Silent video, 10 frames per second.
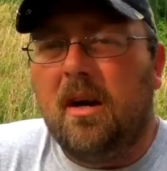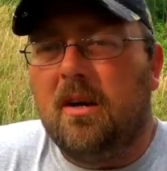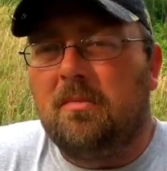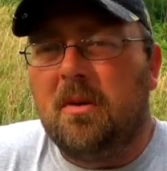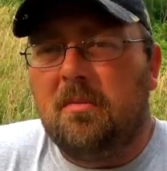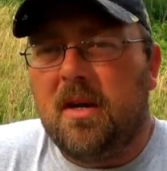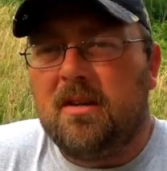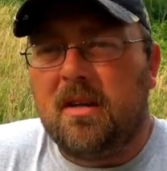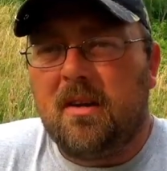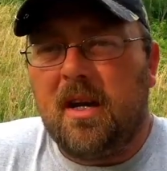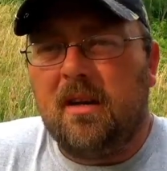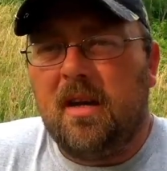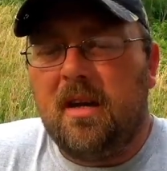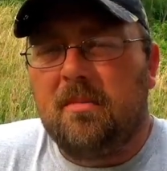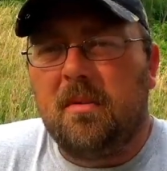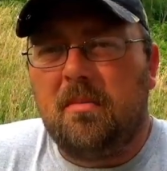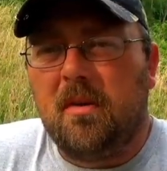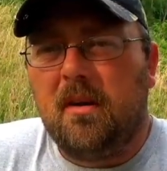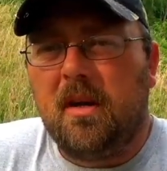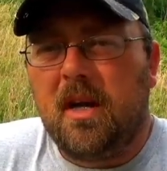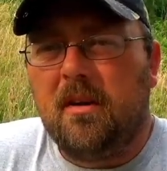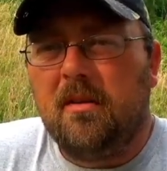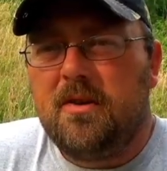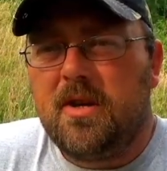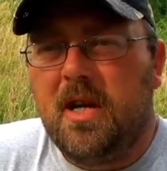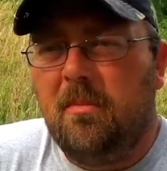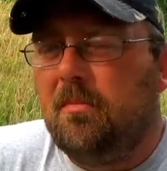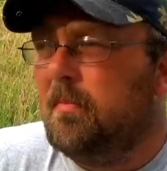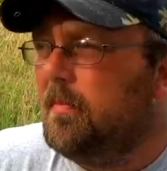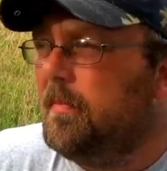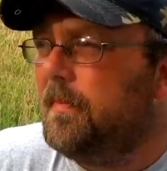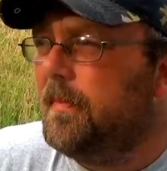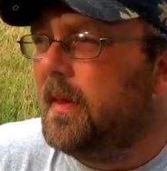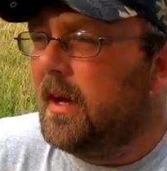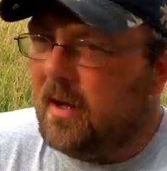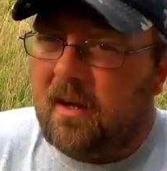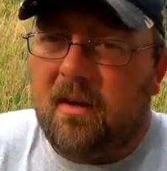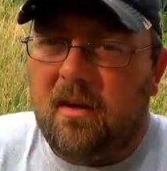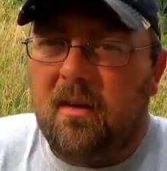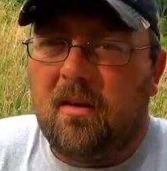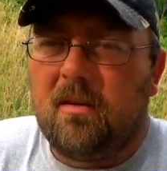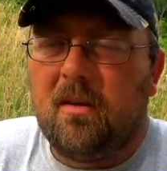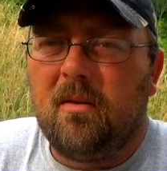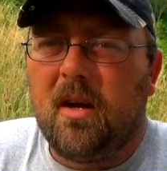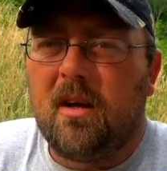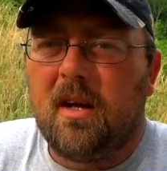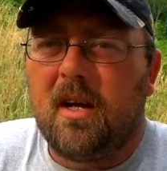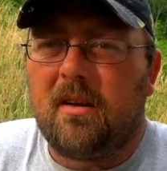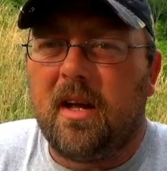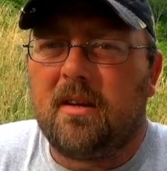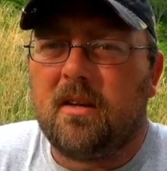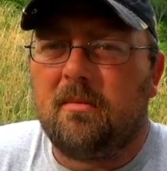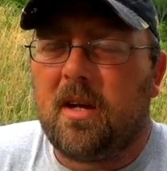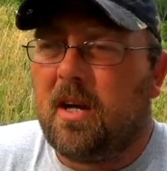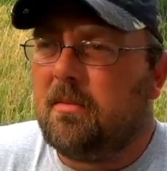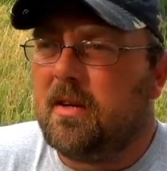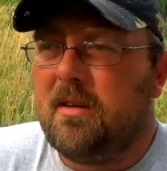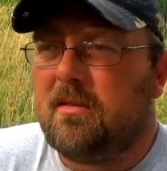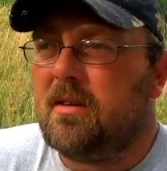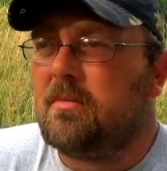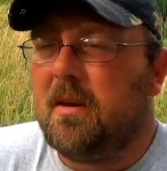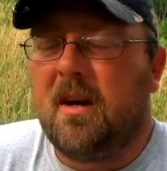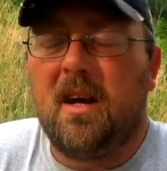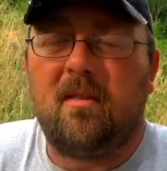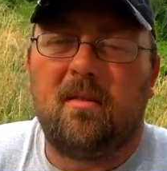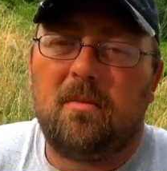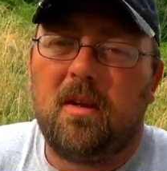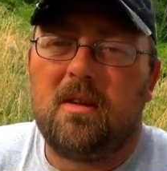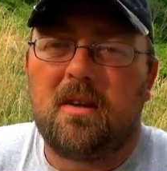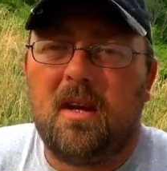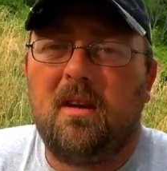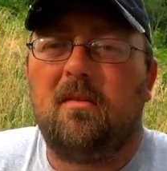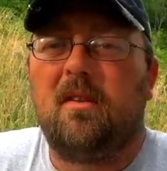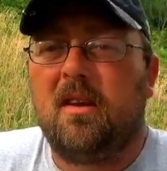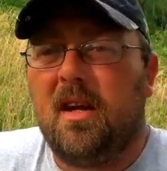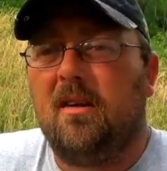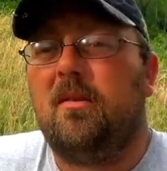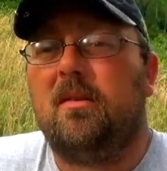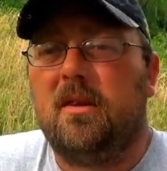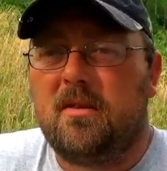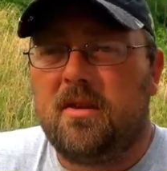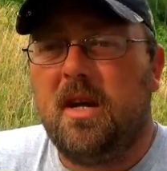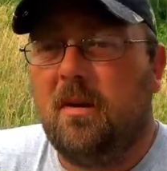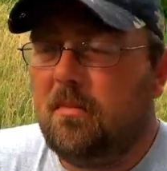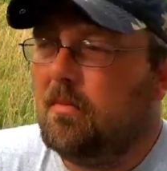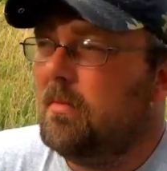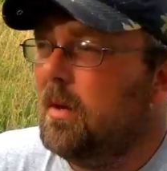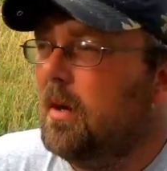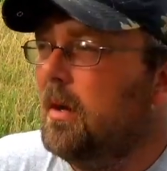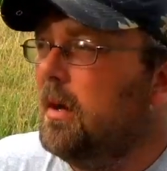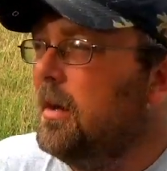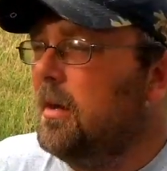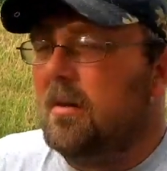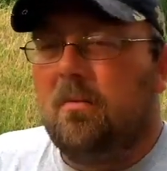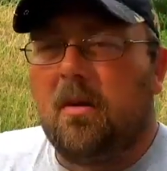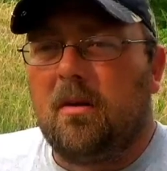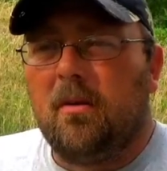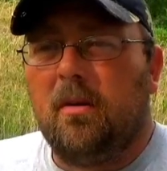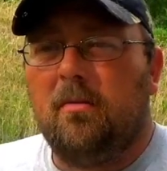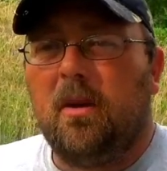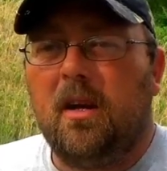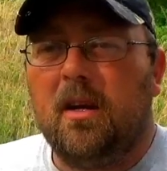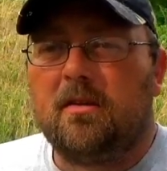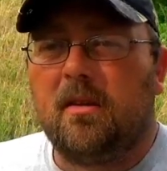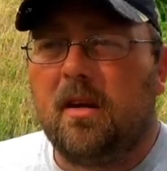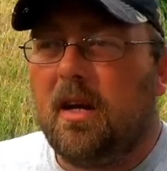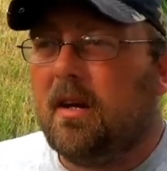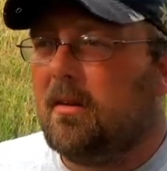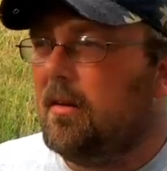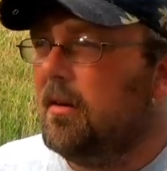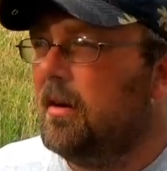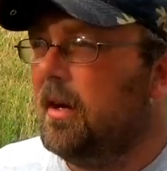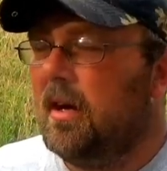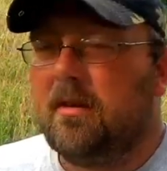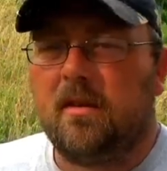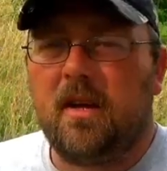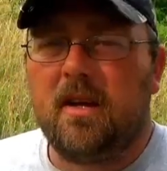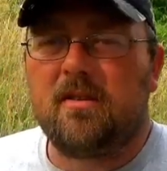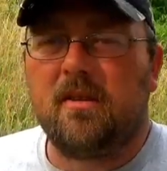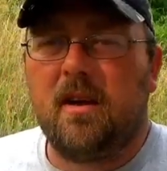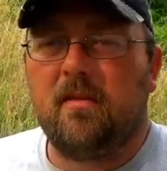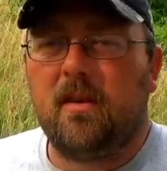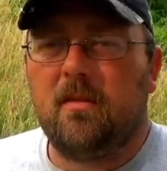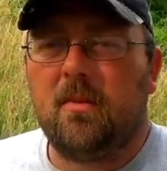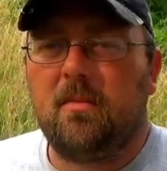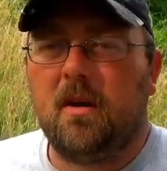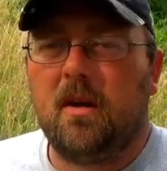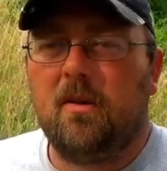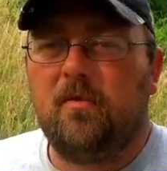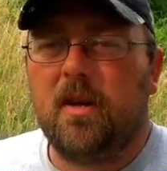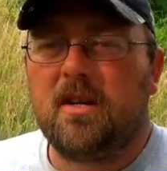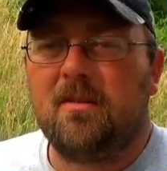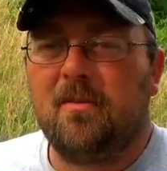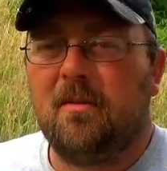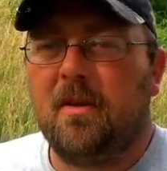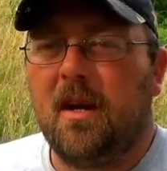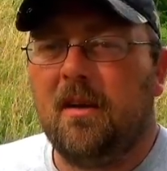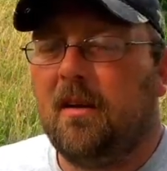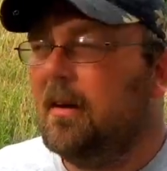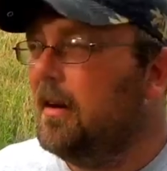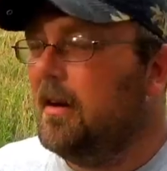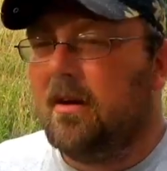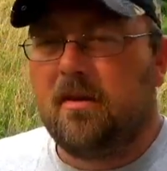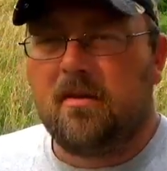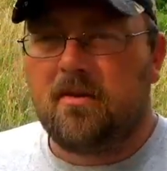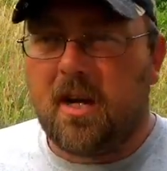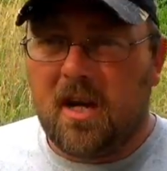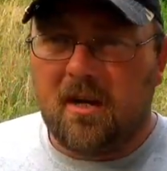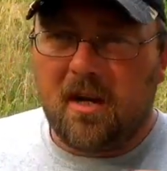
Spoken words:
He's been busy lately. He's been putting together a Jeep. Y'all know how that takes up time because he's just about had to replace everything on this Jeep. I told him when he gets it together, he needs to test drive it and come up here and go fishing with me. So Chad,